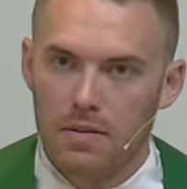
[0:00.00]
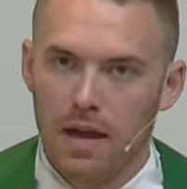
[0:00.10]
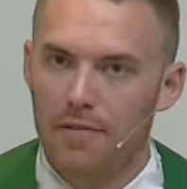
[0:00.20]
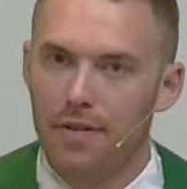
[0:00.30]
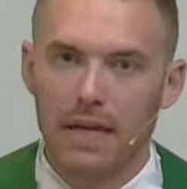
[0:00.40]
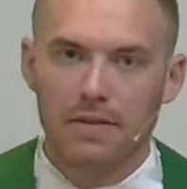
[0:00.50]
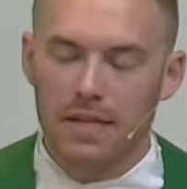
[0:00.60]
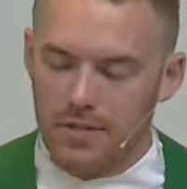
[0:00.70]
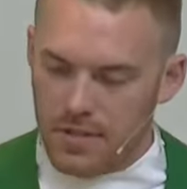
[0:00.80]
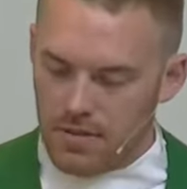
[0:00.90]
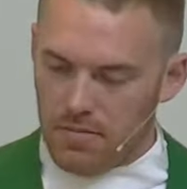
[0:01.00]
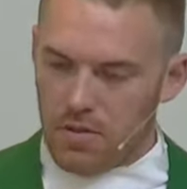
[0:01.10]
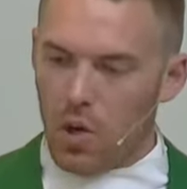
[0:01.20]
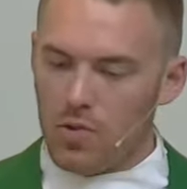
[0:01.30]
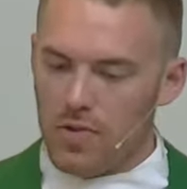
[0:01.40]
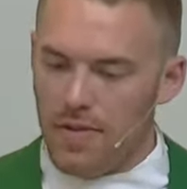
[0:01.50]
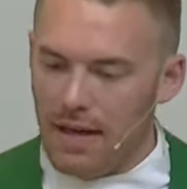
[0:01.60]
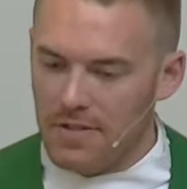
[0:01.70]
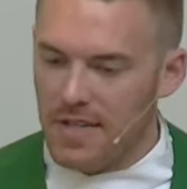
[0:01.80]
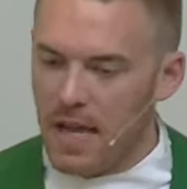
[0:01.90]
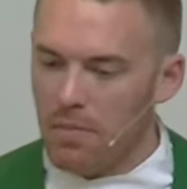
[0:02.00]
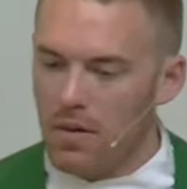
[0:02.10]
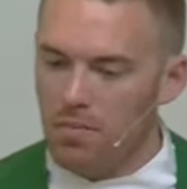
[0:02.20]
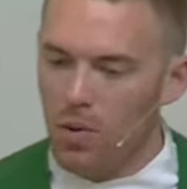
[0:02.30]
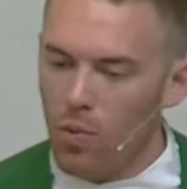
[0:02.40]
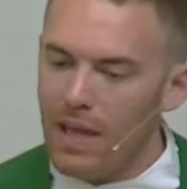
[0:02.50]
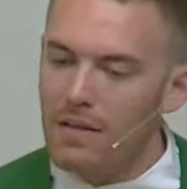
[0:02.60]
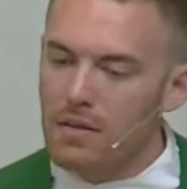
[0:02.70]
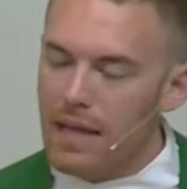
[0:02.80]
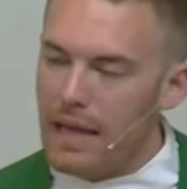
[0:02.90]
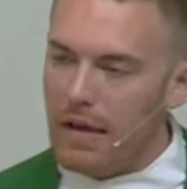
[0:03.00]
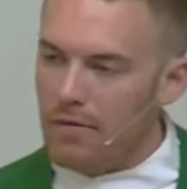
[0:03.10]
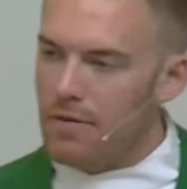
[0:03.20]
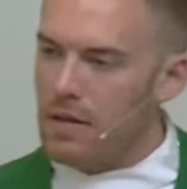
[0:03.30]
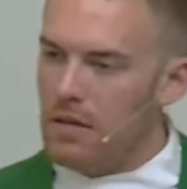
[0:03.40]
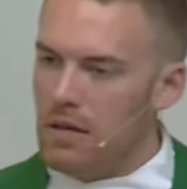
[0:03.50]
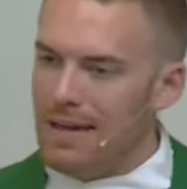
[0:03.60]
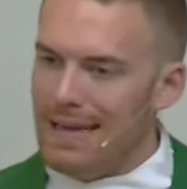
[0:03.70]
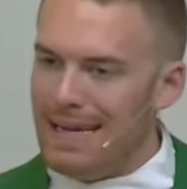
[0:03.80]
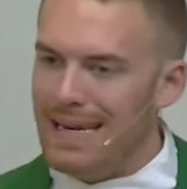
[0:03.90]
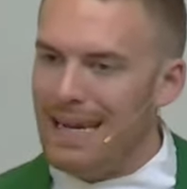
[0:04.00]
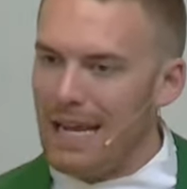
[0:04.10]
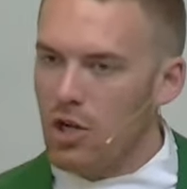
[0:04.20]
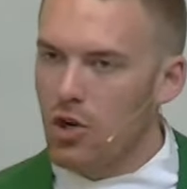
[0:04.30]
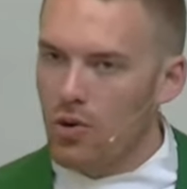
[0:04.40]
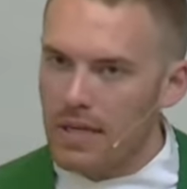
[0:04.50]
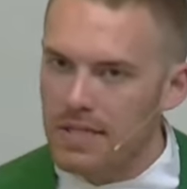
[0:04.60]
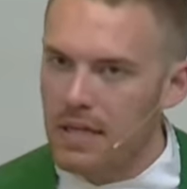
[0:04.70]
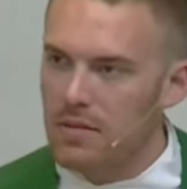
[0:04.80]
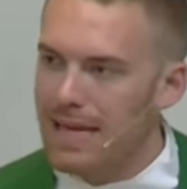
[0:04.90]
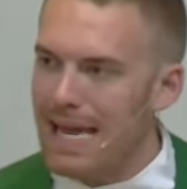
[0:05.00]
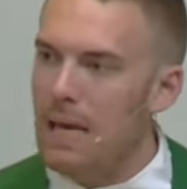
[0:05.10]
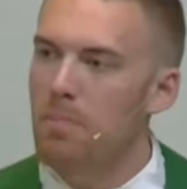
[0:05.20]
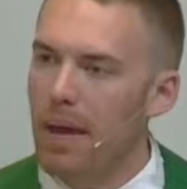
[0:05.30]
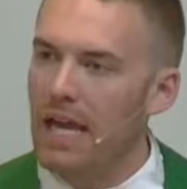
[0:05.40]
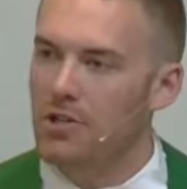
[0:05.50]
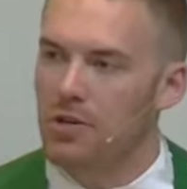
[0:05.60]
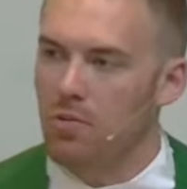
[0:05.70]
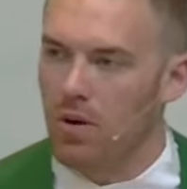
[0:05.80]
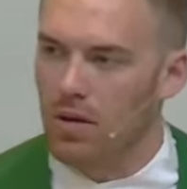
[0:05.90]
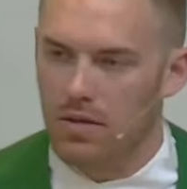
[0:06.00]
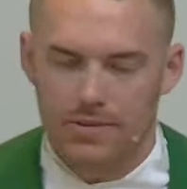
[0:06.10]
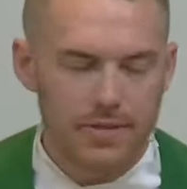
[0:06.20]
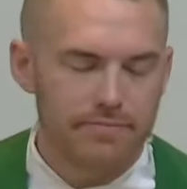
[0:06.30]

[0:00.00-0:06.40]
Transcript: Now, I think this goes without saying, but we live in an increasingly impatient world.